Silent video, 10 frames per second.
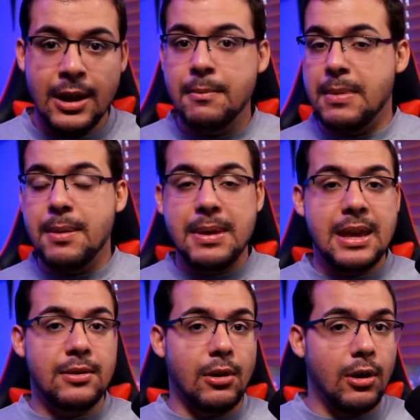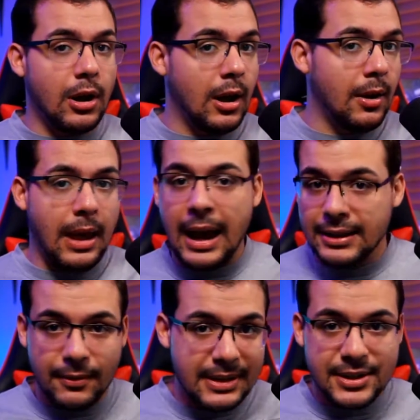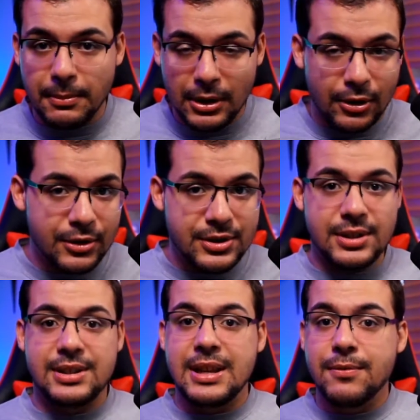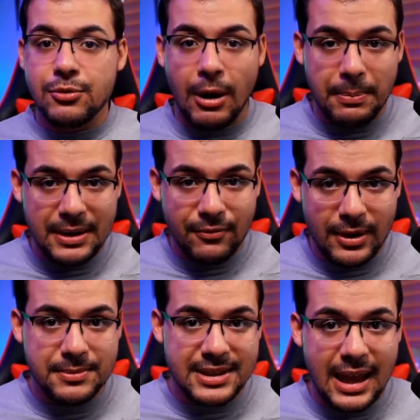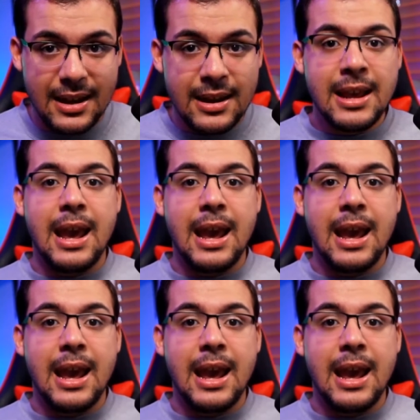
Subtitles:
Maybe activate some alerts, see if you drop any frames then,